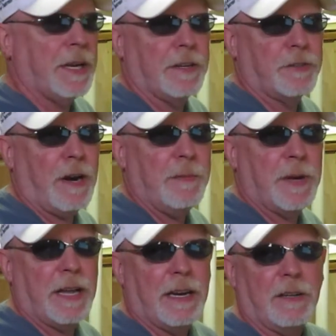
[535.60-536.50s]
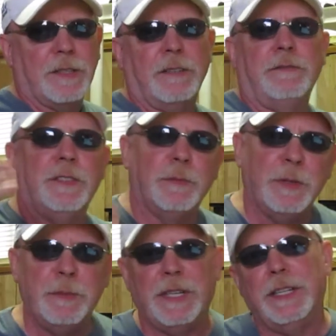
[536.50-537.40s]
on a tripod out there
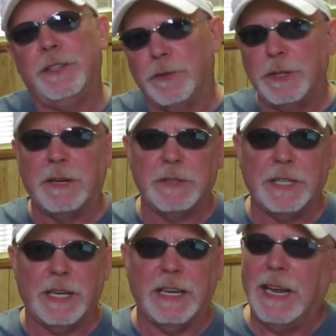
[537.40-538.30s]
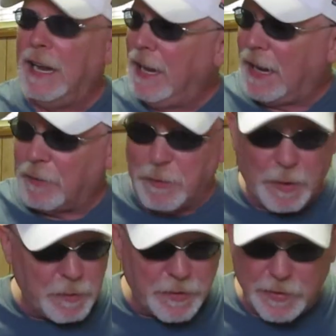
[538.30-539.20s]
filming me doing everything. I
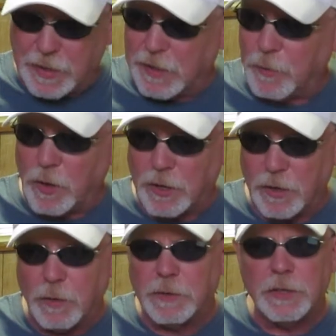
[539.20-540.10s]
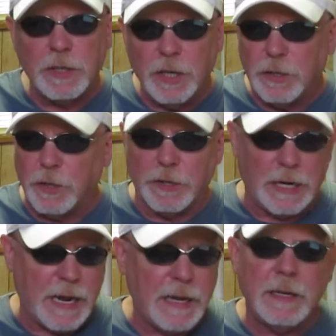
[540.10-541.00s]
remember distinctly walking over, turning
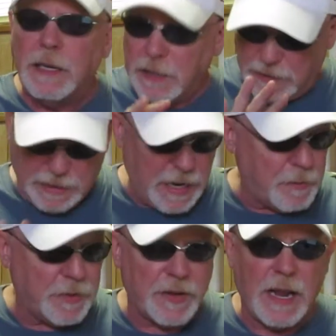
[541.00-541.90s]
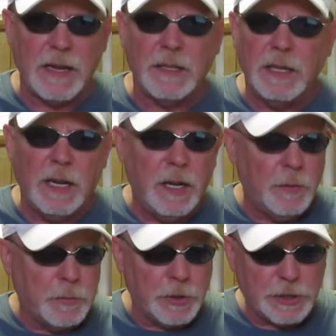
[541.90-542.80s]
it on, the camera's on,
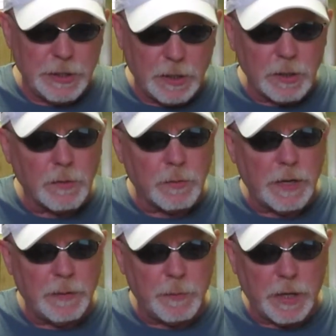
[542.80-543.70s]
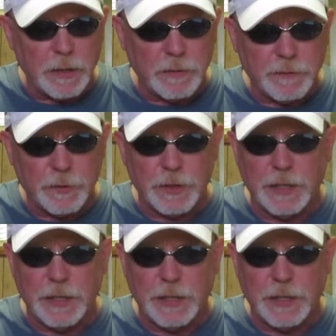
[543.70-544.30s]
pushing the little red button for